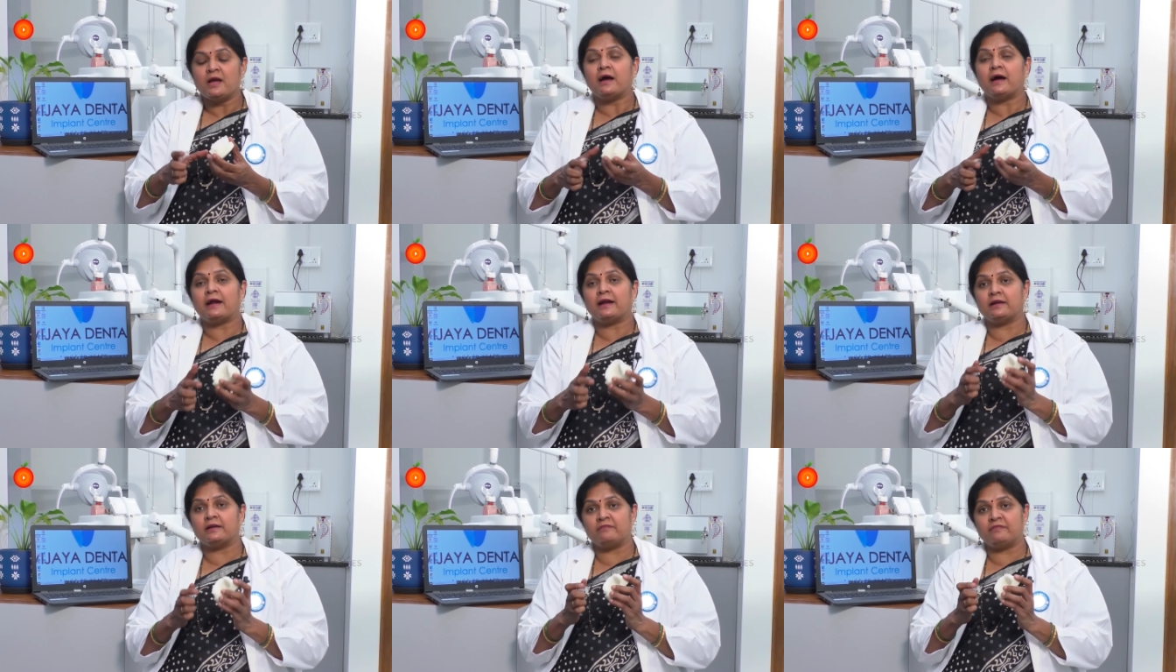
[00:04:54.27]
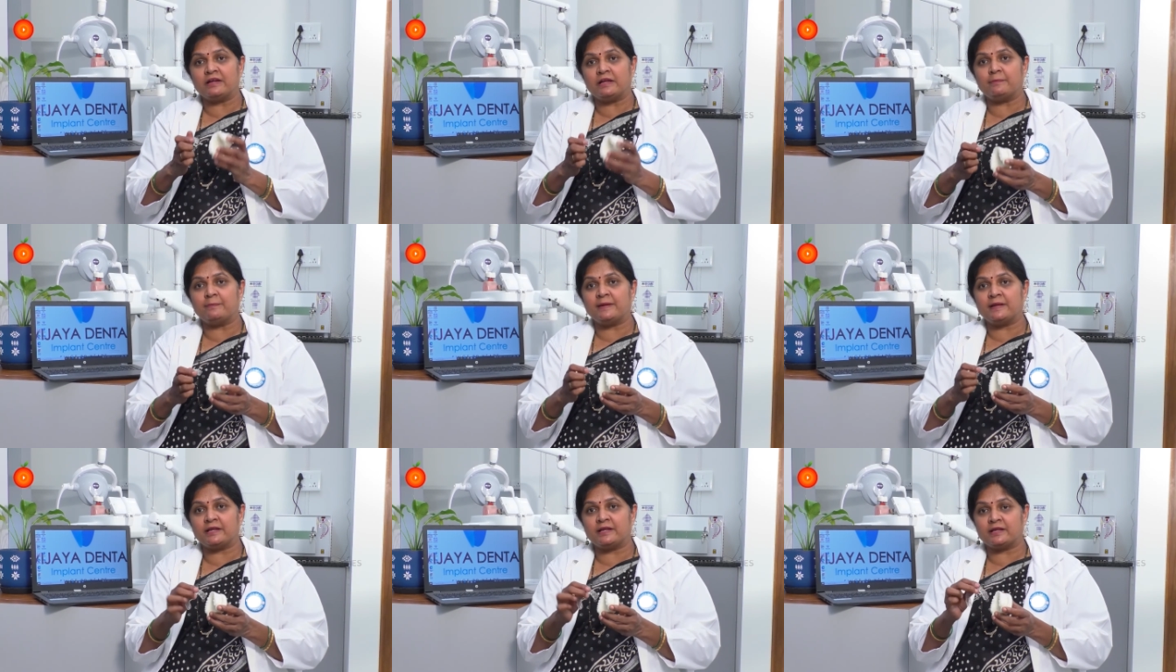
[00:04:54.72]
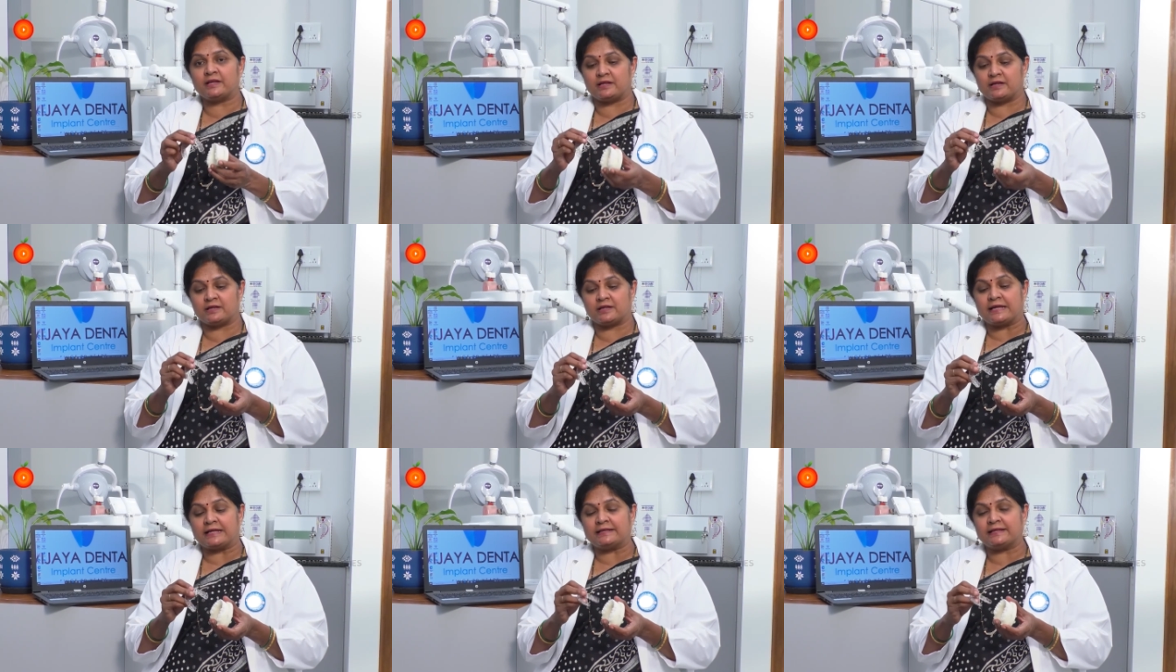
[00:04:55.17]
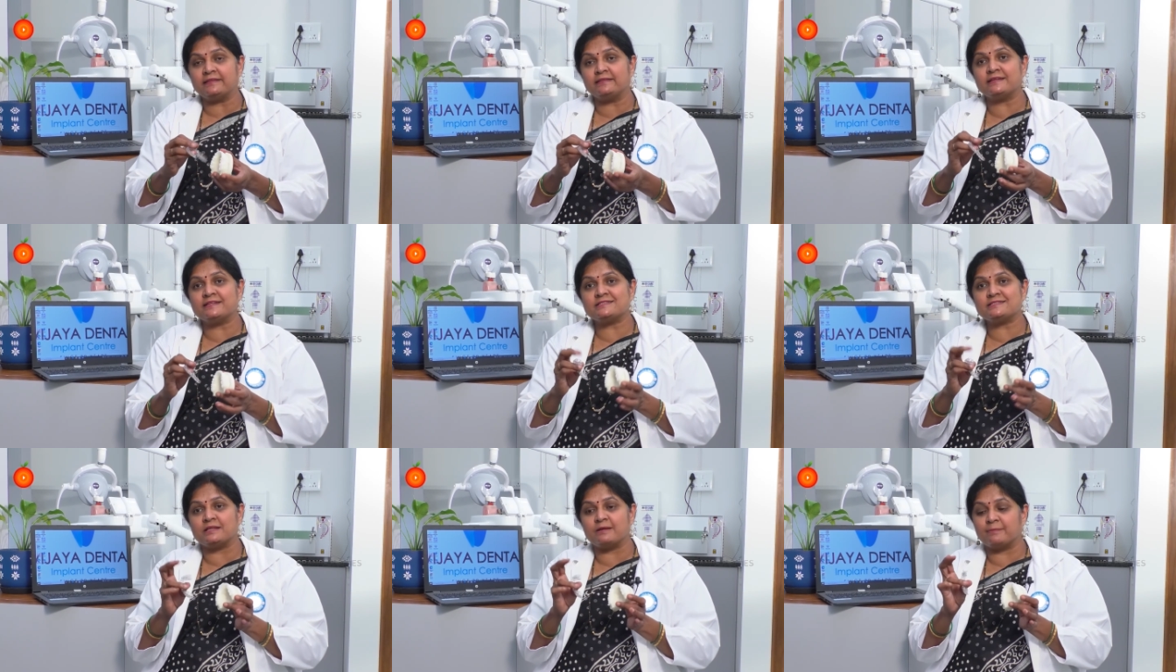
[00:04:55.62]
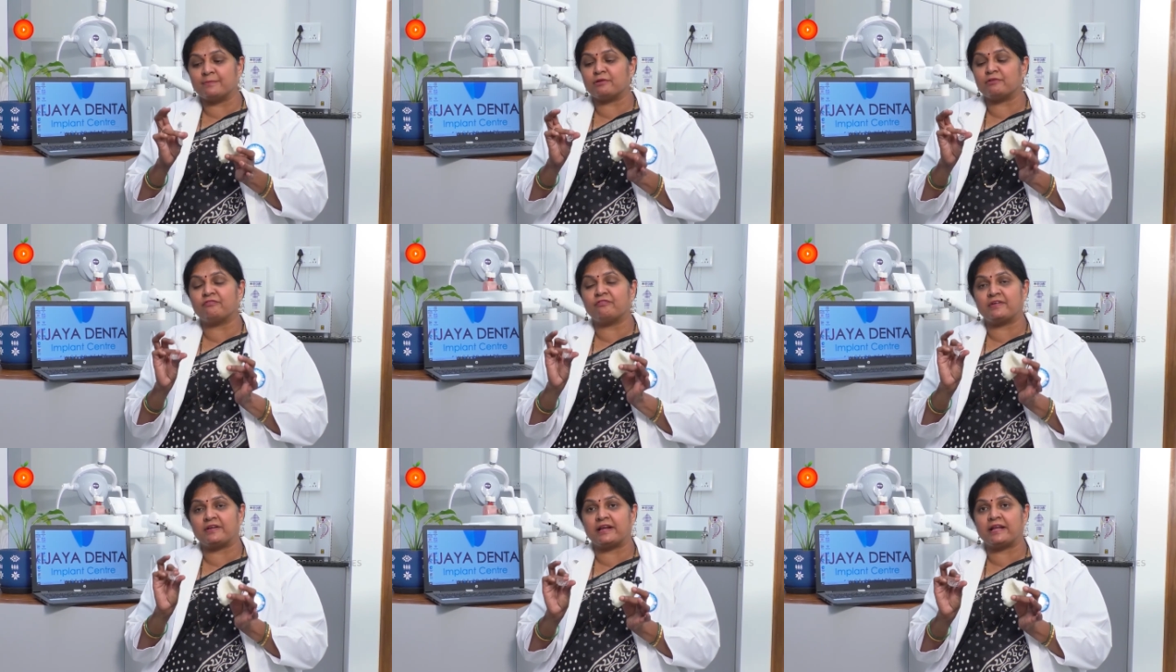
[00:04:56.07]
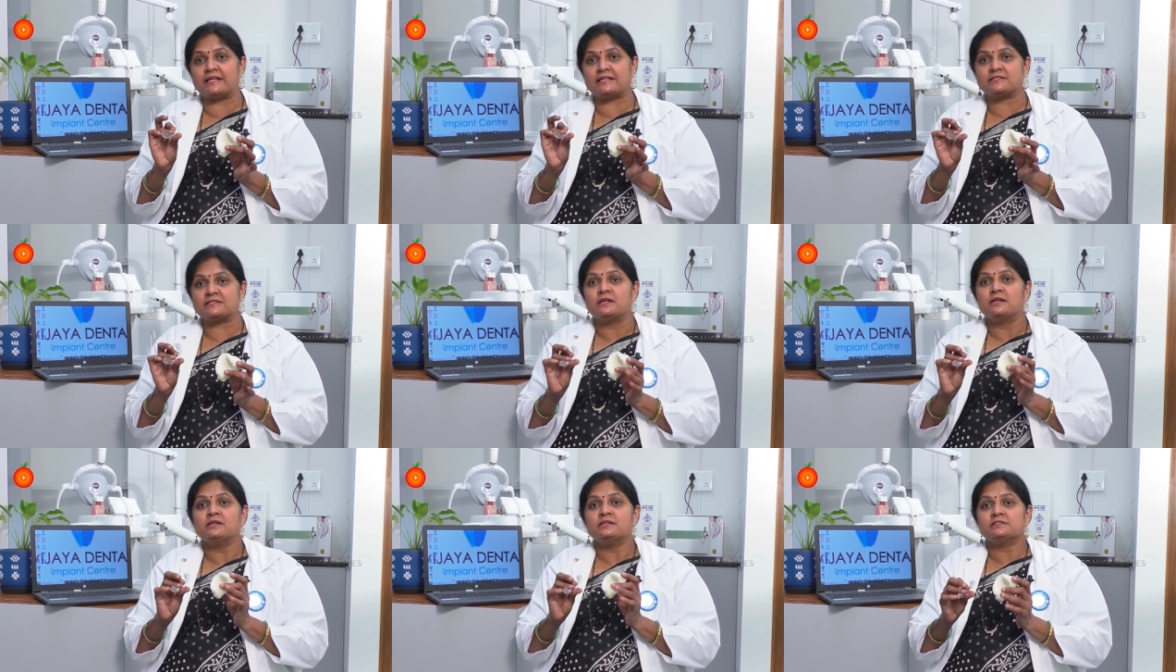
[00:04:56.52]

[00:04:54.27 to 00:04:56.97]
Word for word: and we'll be uh, getting this number of trays.